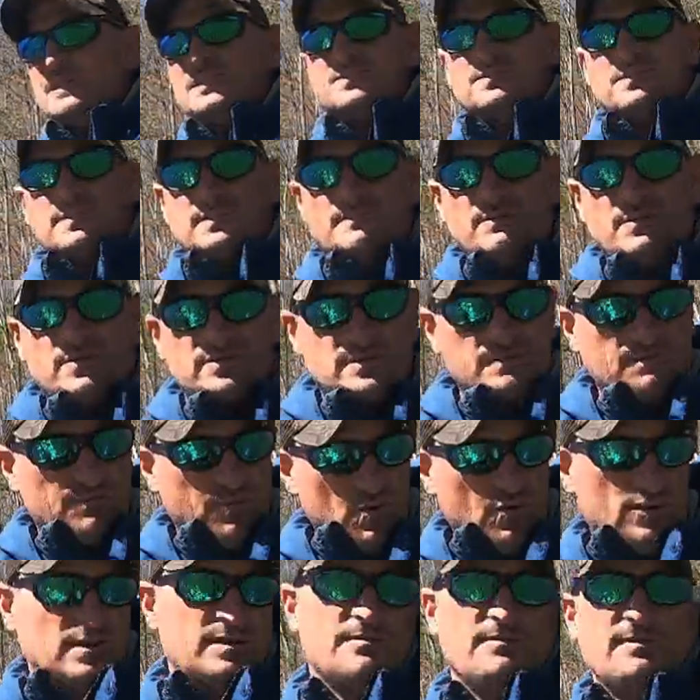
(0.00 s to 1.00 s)
to me is one of the most
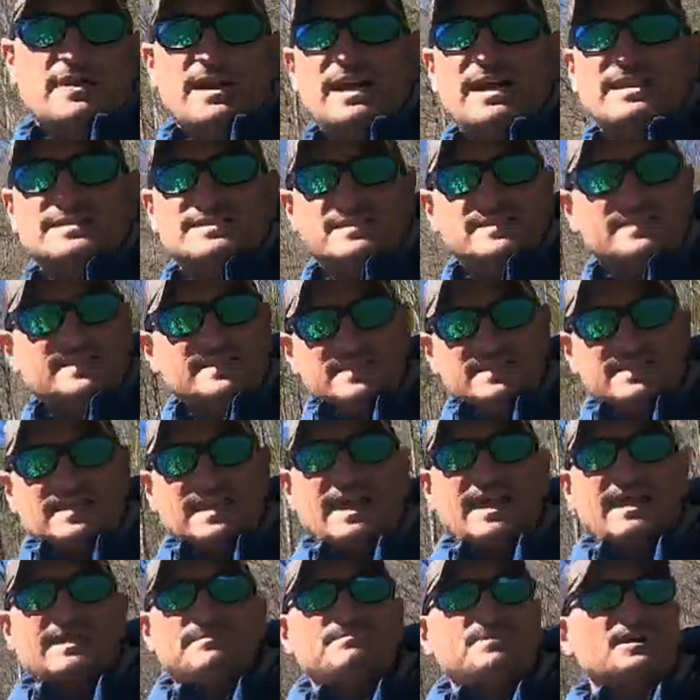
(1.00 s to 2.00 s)
important rods in the
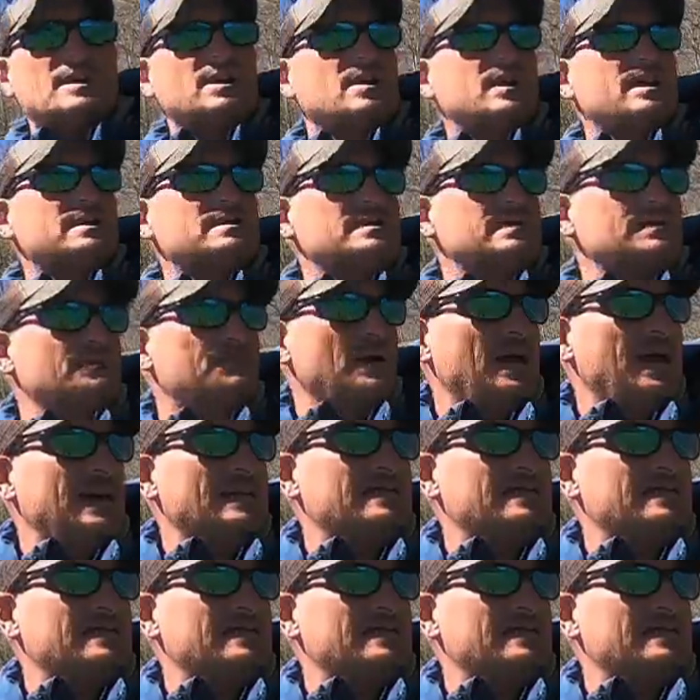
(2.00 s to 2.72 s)
set, because the